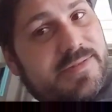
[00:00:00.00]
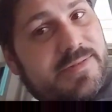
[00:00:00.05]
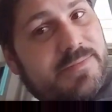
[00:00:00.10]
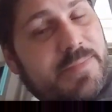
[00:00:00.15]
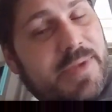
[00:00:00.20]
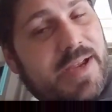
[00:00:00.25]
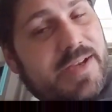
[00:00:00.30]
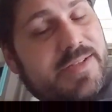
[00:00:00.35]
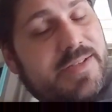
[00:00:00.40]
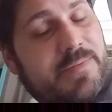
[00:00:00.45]

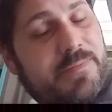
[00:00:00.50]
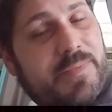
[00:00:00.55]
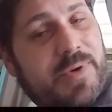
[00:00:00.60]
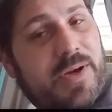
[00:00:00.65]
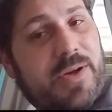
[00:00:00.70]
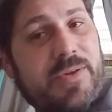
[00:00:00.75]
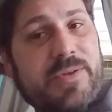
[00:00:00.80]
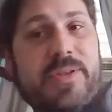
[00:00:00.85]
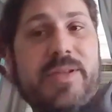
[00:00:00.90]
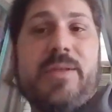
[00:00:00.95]
I'm actually
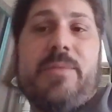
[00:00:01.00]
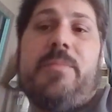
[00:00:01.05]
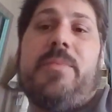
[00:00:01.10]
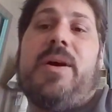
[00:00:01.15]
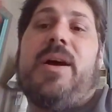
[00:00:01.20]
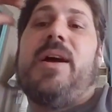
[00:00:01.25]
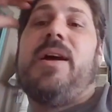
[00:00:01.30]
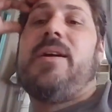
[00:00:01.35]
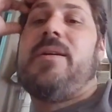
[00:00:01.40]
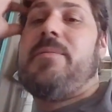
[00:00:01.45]
bald in the
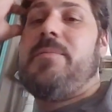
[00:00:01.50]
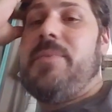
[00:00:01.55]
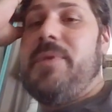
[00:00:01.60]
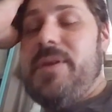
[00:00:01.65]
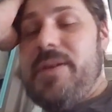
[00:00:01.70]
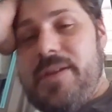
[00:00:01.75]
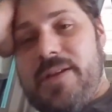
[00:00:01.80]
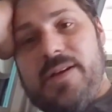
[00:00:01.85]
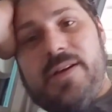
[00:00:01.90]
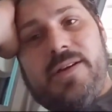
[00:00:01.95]
back,
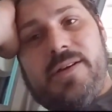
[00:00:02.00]
but